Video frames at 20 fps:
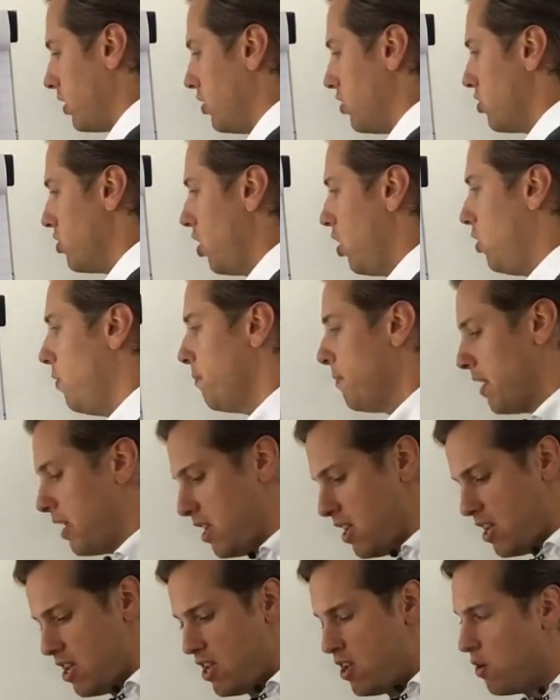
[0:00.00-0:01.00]
So
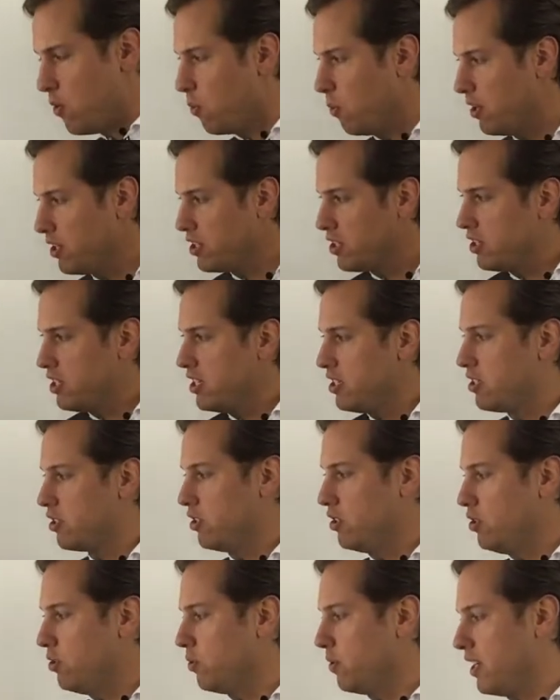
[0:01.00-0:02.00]
what you need to
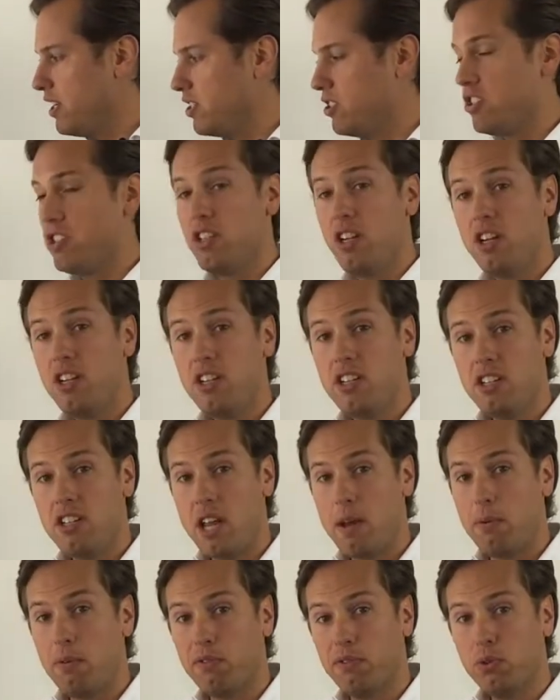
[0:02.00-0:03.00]
do is study the
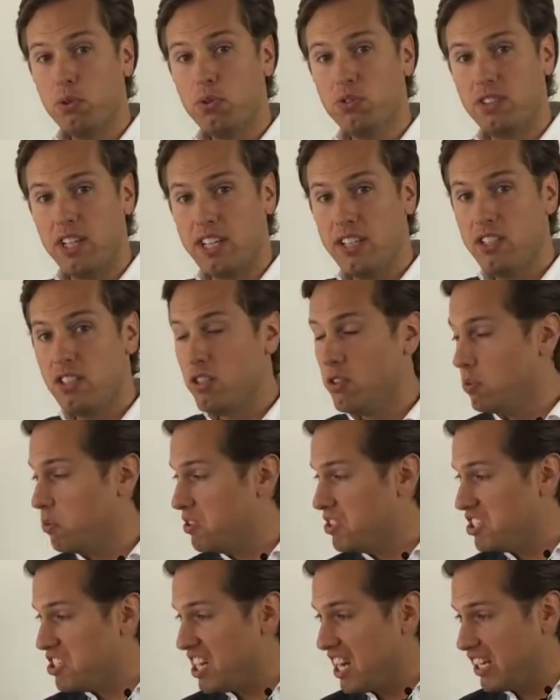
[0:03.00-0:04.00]
table of contents,
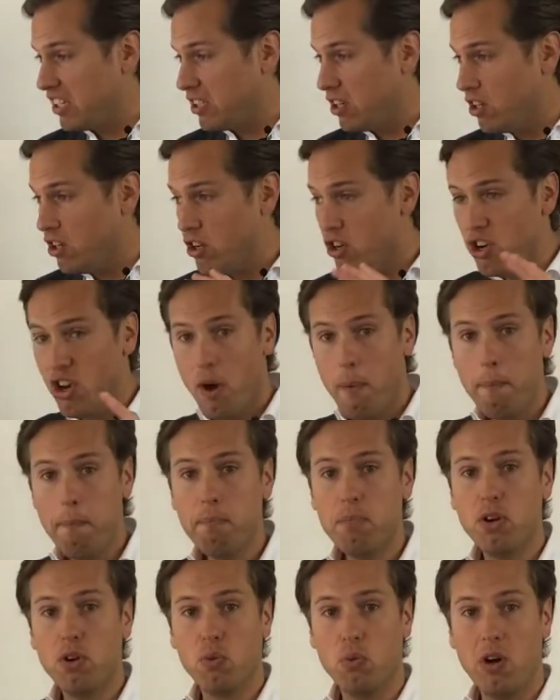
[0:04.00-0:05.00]
which is like the
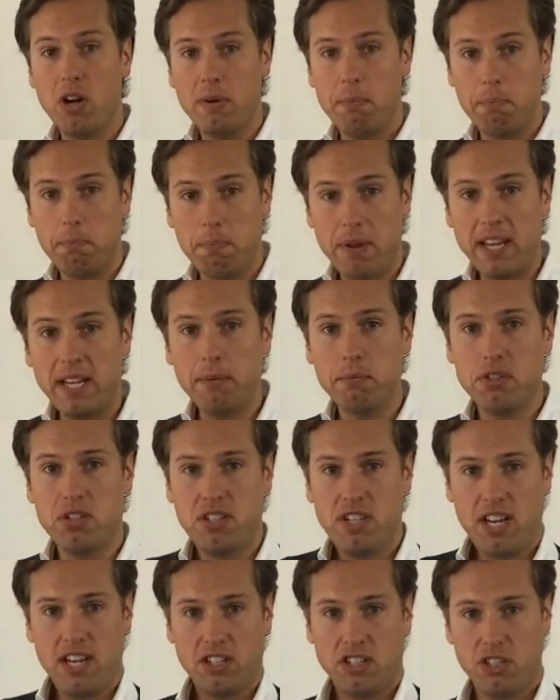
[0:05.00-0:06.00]
#1 big
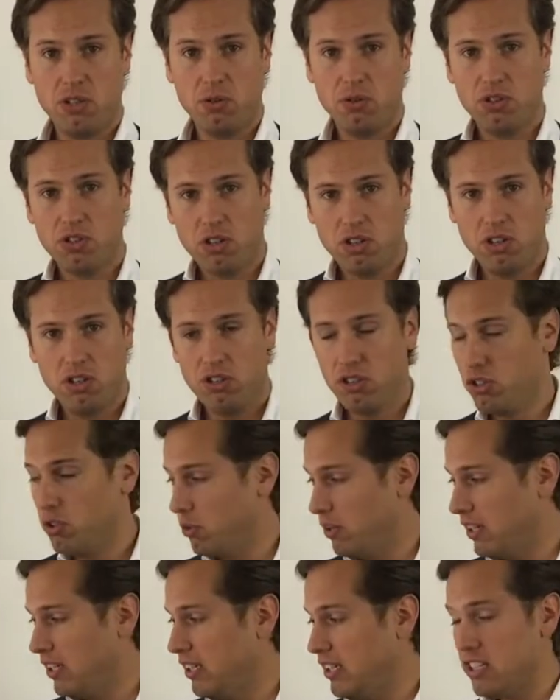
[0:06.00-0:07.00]
mistake students are not
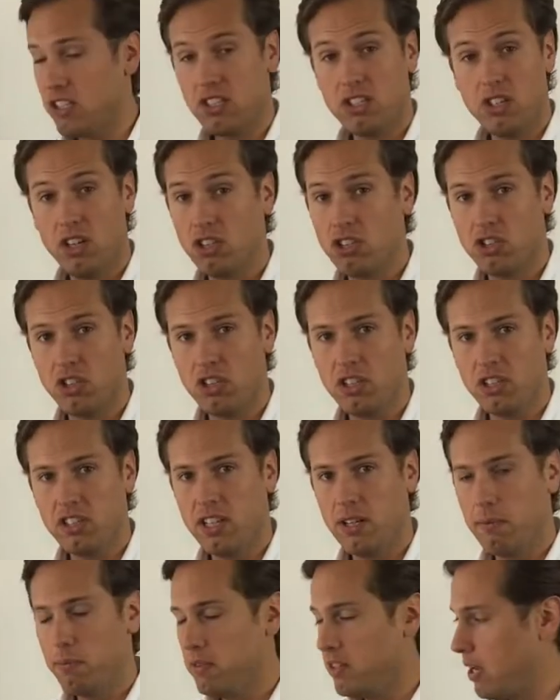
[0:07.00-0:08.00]
doing, is not studying
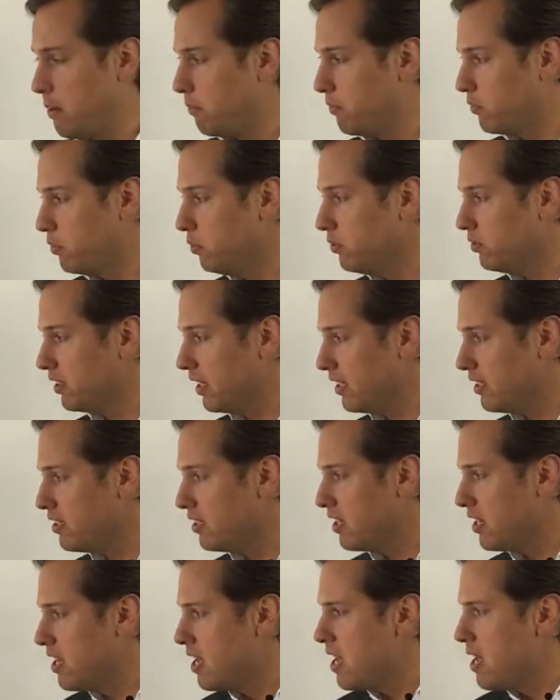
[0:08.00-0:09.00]
the table of contents.
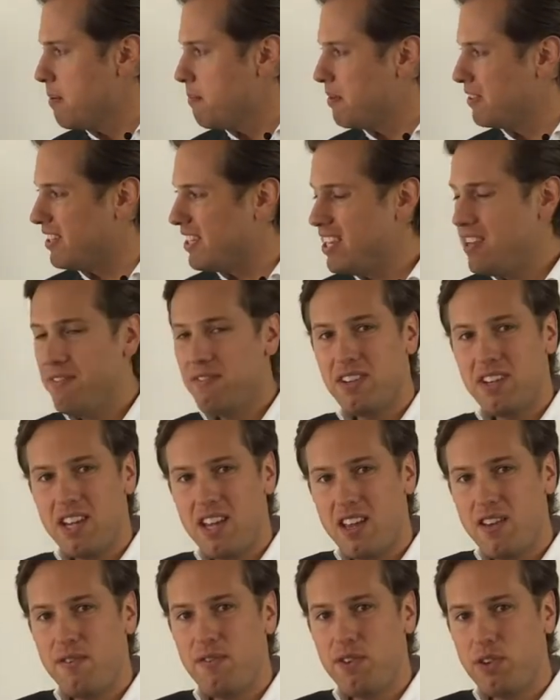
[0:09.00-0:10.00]
But even
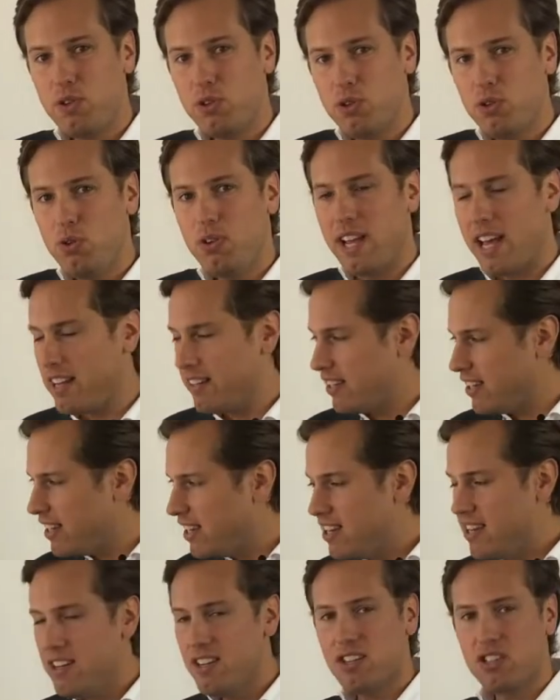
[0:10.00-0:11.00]
if you do that
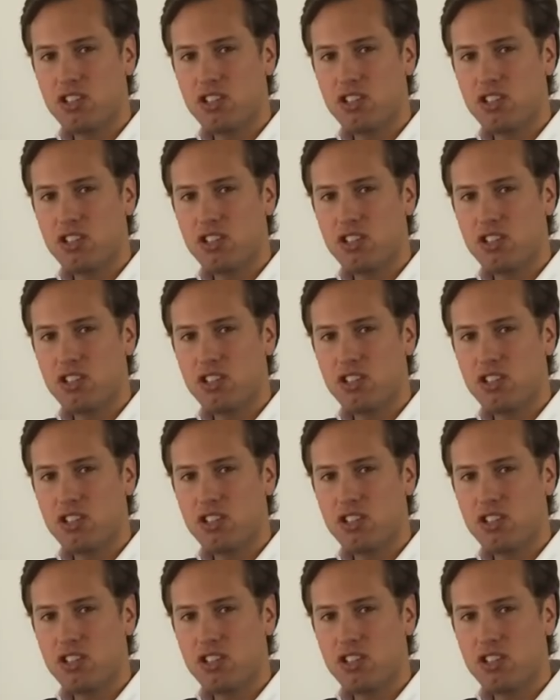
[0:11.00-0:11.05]
in a